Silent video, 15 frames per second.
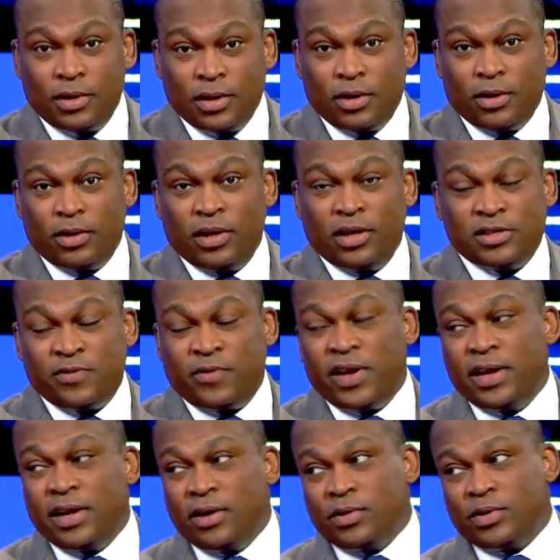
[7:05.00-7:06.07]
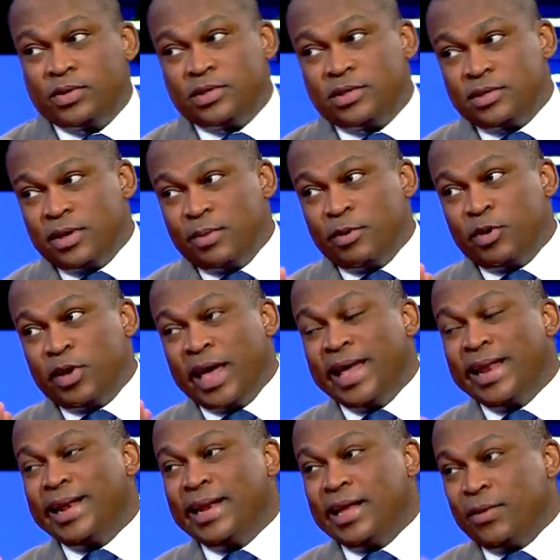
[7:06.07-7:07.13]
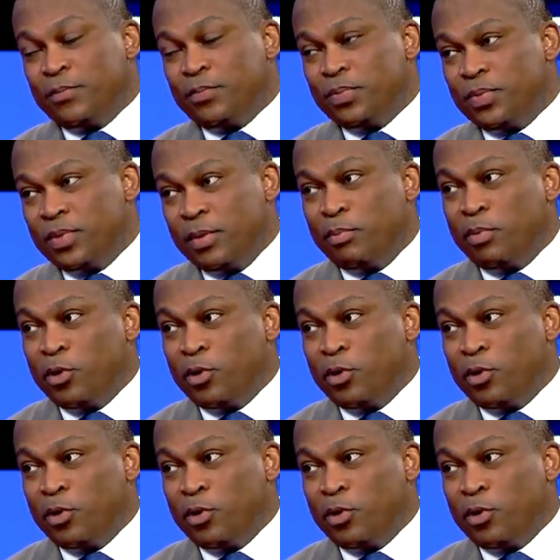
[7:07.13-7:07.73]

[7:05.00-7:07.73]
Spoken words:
Now, let's find out about handling the